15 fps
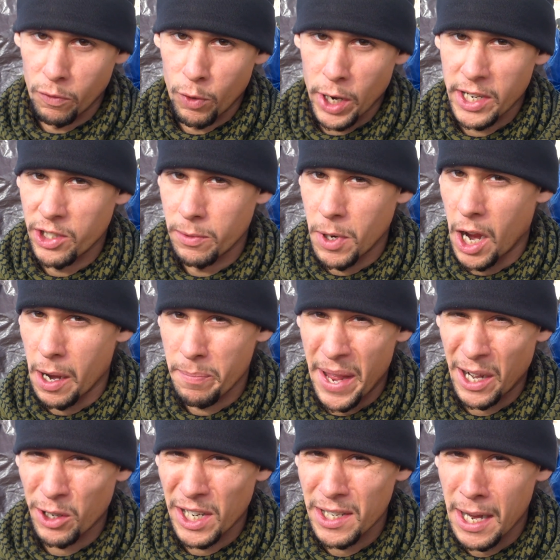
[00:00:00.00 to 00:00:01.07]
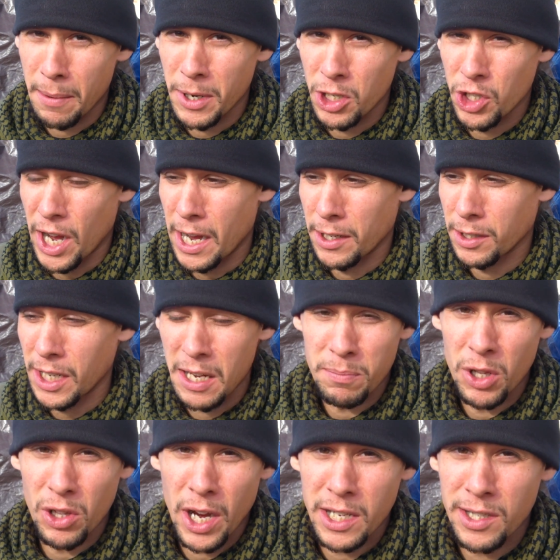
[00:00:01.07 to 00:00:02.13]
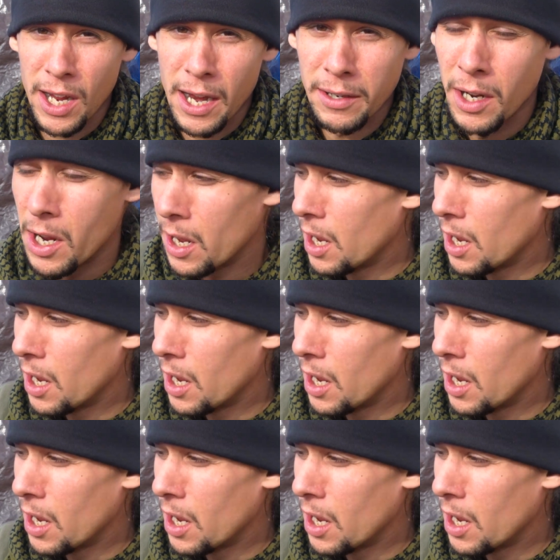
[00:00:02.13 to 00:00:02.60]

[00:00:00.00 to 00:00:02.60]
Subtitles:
avoid battery damage and keep the lights on.